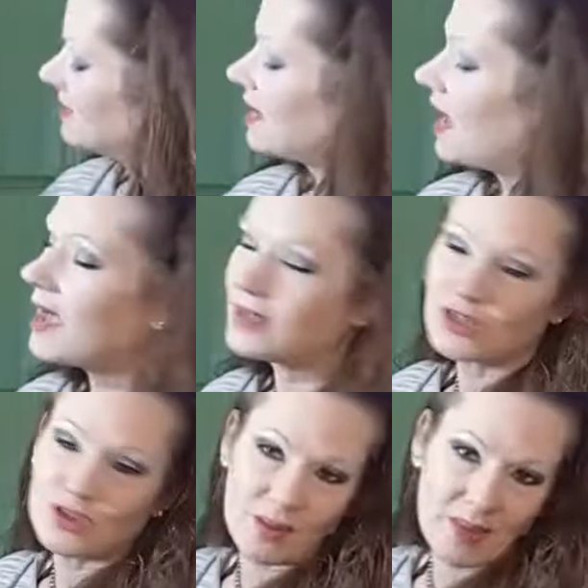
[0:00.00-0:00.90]
I
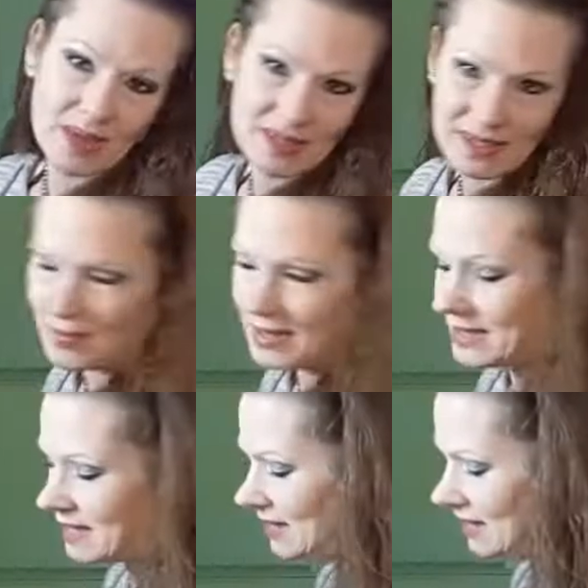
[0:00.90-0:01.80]
enjoy my
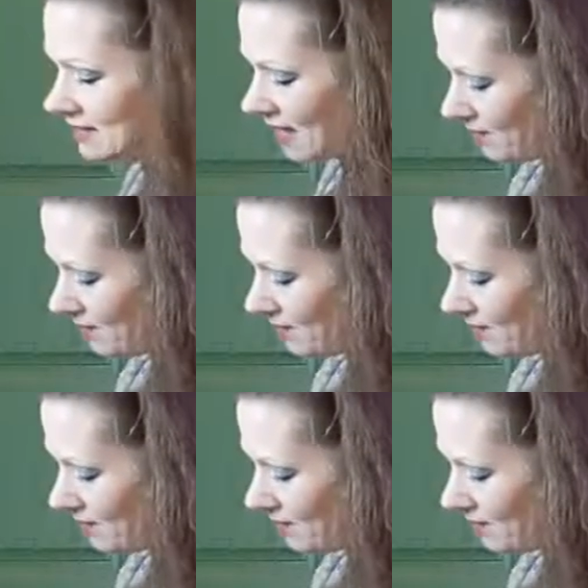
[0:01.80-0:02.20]
CBD because I'm an